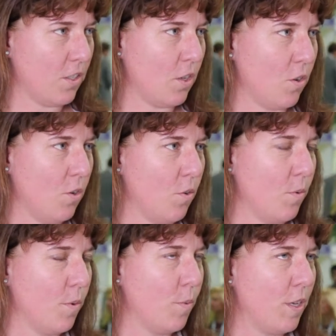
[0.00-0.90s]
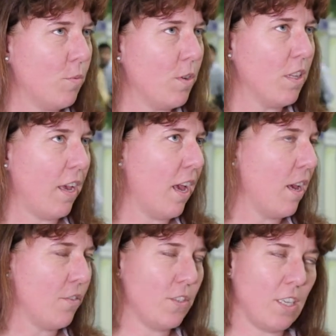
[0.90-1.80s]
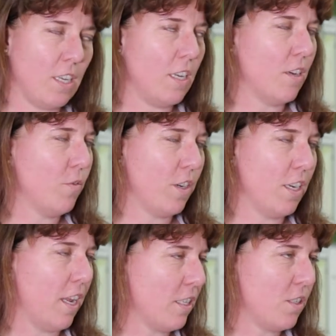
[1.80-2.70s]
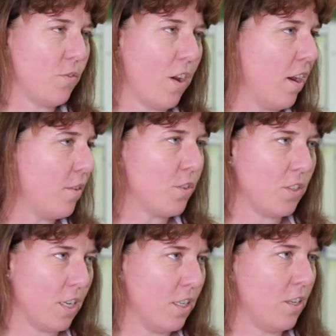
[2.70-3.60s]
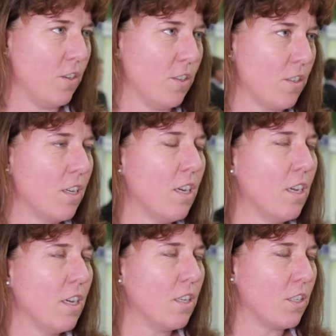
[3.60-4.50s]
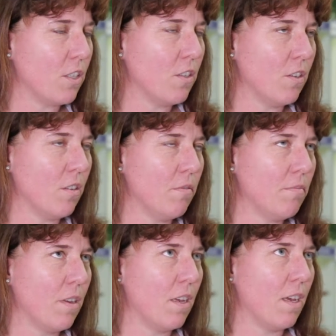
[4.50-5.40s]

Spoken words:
So we will see over the next 5 to 10 years still